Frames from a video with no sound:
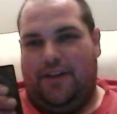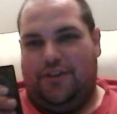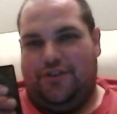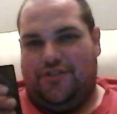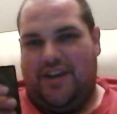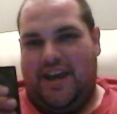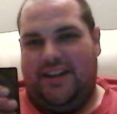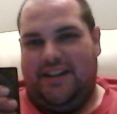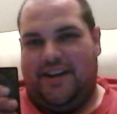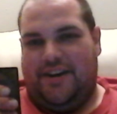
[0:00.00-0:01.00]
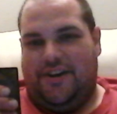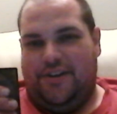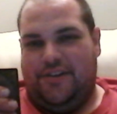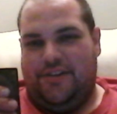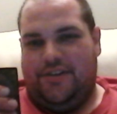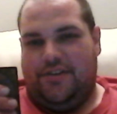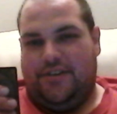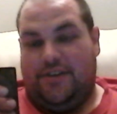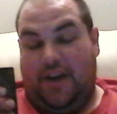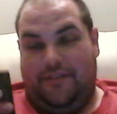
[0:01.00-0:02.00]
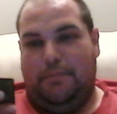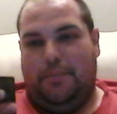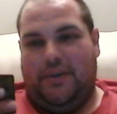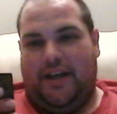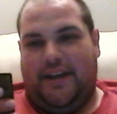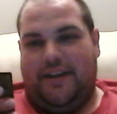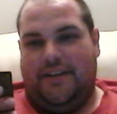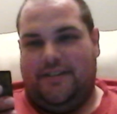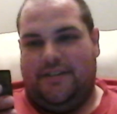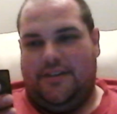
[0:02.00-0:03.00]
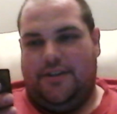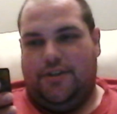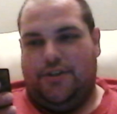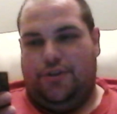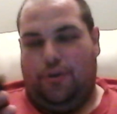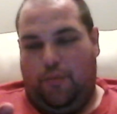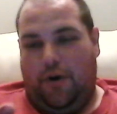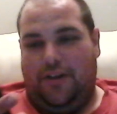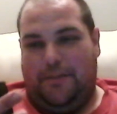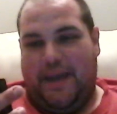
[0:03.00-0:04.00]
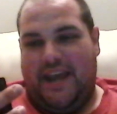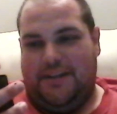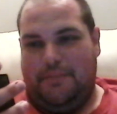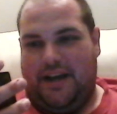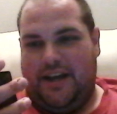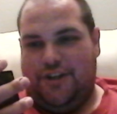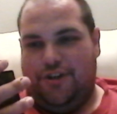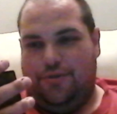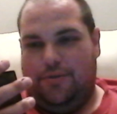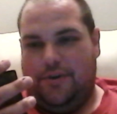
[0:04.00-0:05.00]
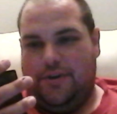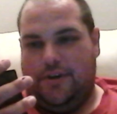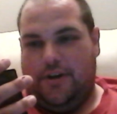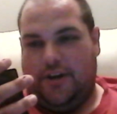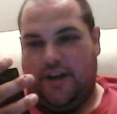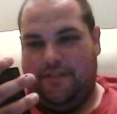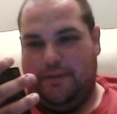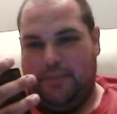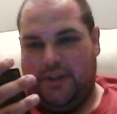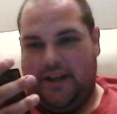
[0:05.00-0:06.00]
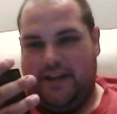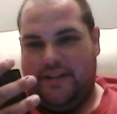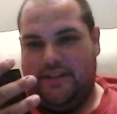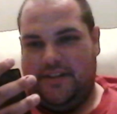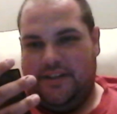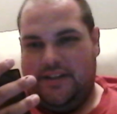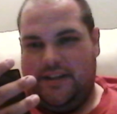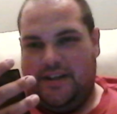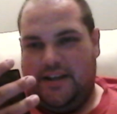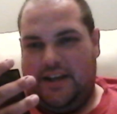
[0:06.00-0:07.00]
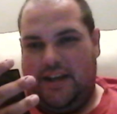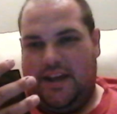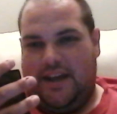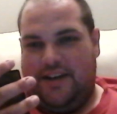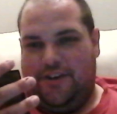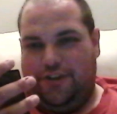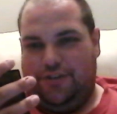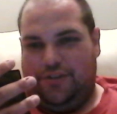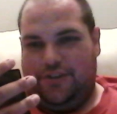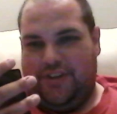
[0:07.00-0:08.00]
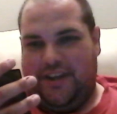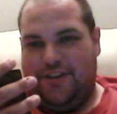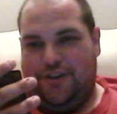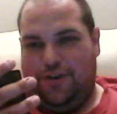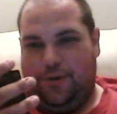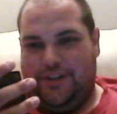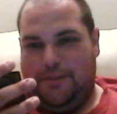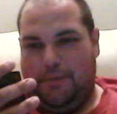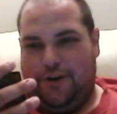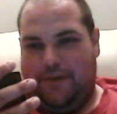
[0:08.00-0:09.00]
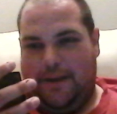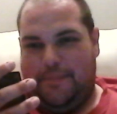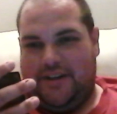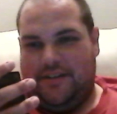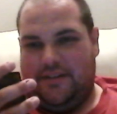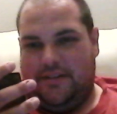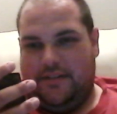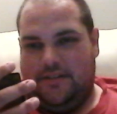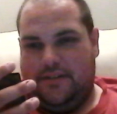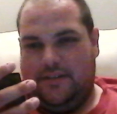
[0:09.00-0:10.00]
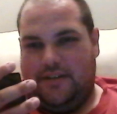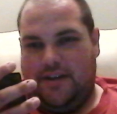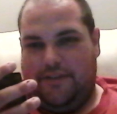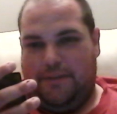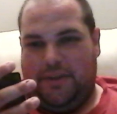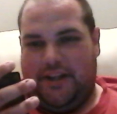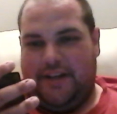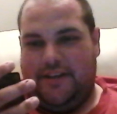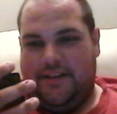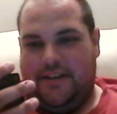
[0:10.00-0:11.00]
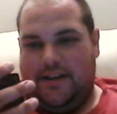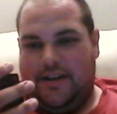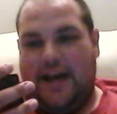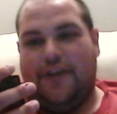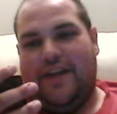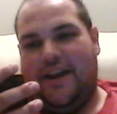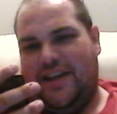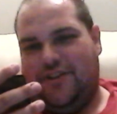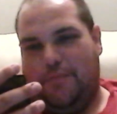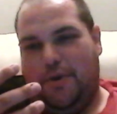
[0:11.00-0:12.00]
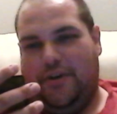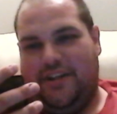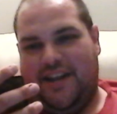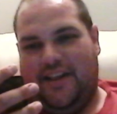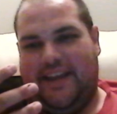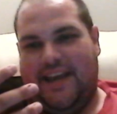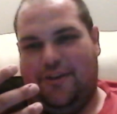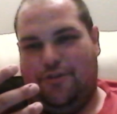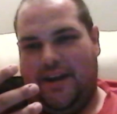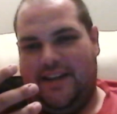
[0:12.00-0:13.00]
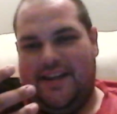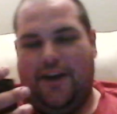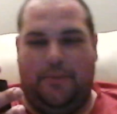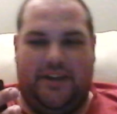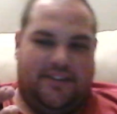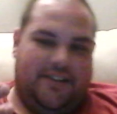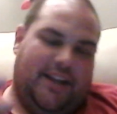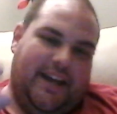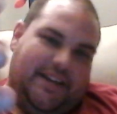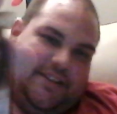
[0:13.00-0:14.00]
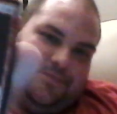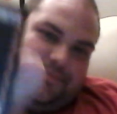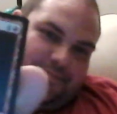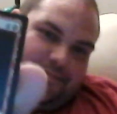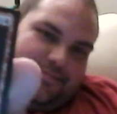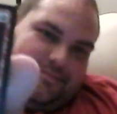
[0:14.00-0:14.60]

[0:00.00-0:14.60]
Well, you're standing there, covered in blood. The wall and painting behind you are covered in blood. And it also looks like you're holding the murder weapon. Covered in blood. Either that or that's your ponytail. I can't quite tell because of the lighting.